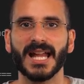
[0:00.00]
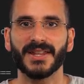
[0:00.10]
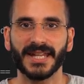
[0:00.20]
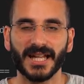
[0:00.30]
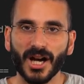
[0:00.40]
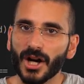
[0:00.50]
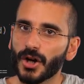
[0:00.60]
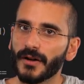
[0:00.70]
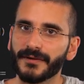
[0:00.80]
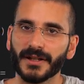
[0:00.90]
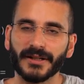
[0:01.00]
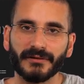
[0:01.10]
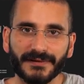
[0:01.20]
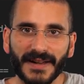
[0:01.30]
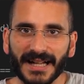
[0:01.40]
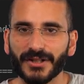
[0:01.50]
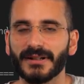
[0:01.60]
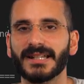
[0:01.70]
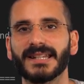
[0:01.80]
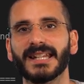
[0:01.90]
that they can't confidently refactor
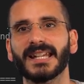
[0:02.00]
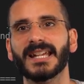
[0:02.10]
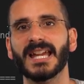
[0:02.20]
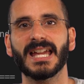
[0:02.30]
anything.